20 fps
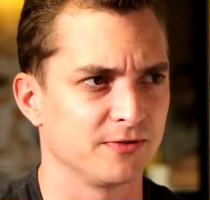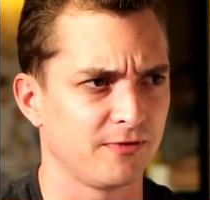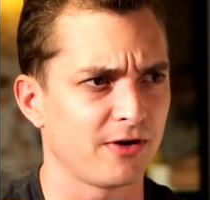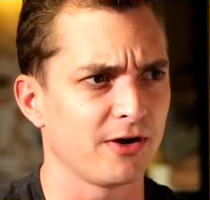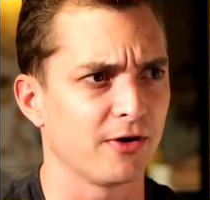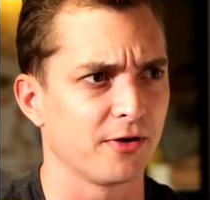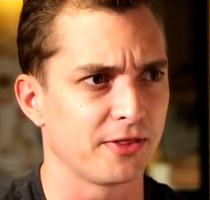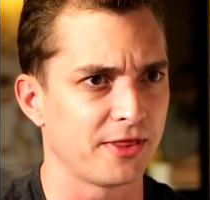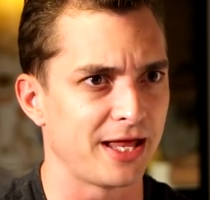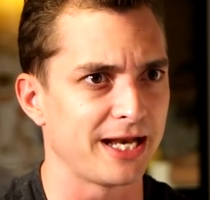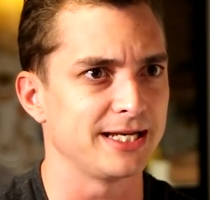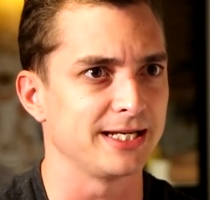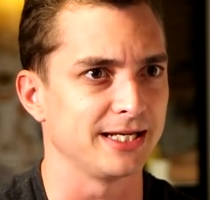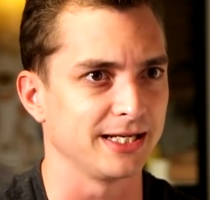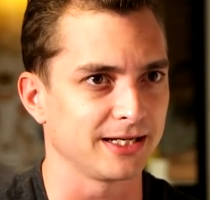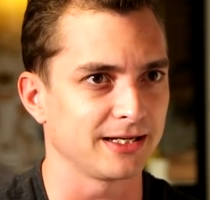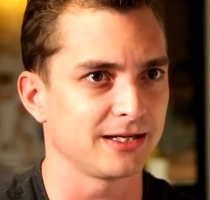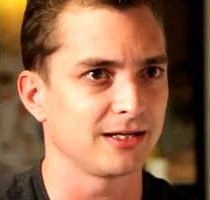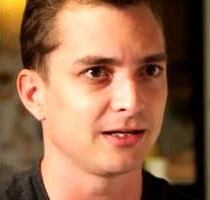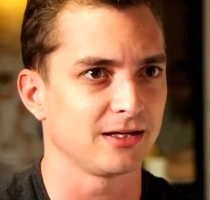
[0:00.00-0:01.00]
very
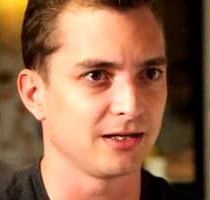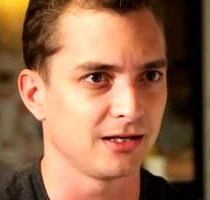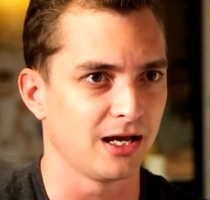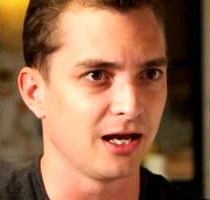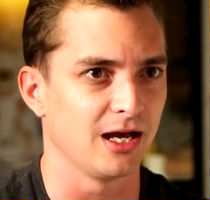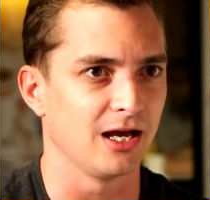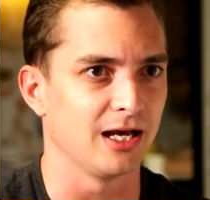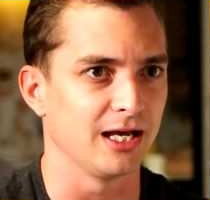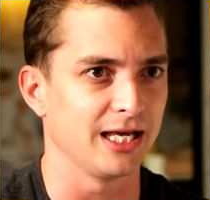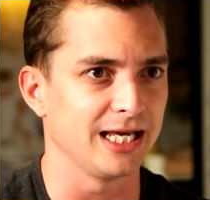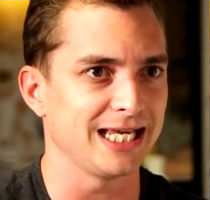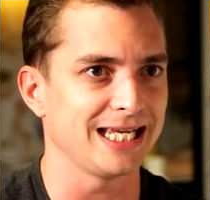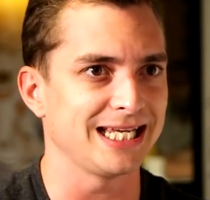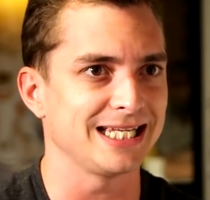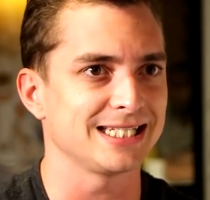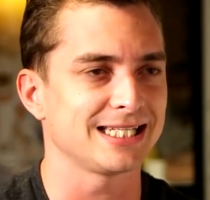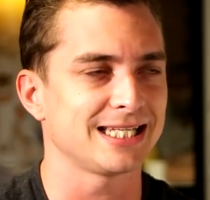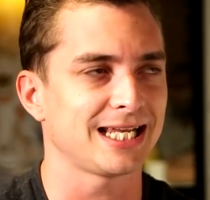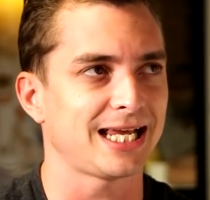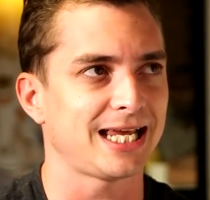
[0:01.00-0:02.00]
authentic, uh,
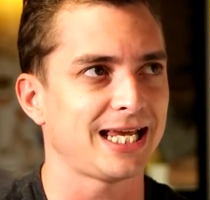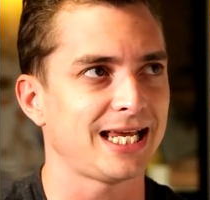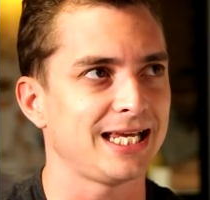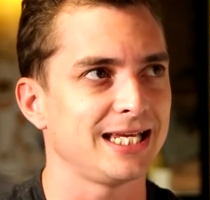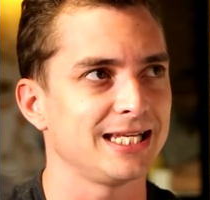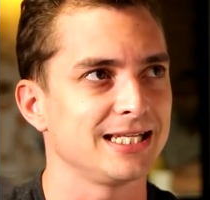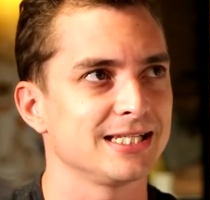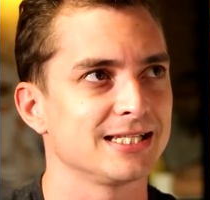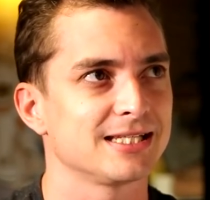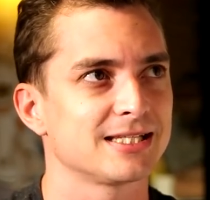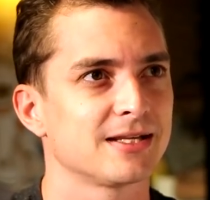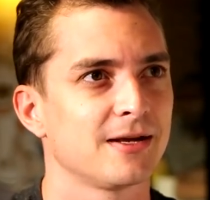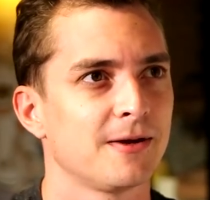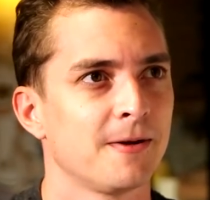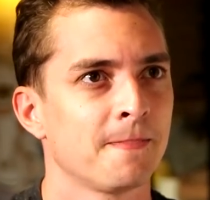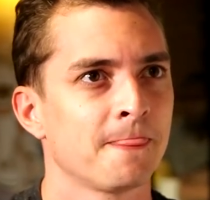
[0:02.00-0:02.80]
is his,